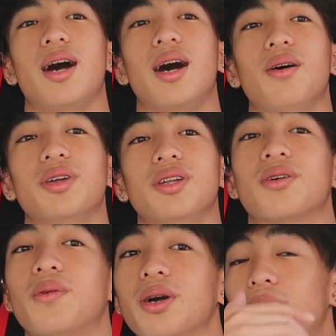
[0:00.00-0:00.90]
I wanted
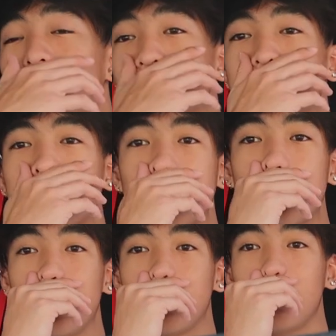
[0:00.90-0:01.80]
to quit once,
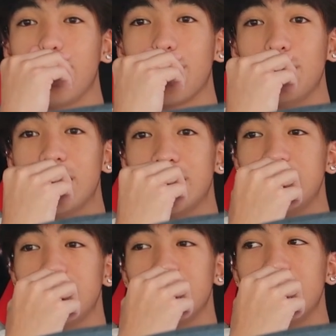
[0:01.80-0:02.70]
like mid
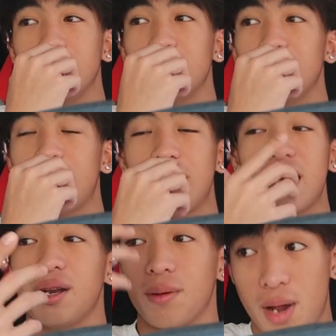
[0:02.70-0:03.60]
season, and I
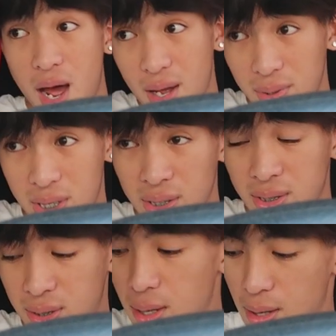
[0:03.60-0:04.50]
ended up not
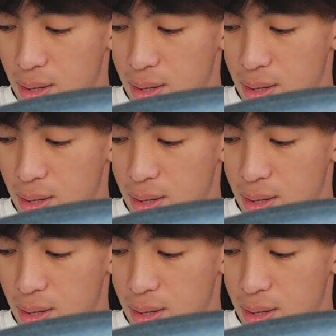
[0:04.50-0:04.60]
because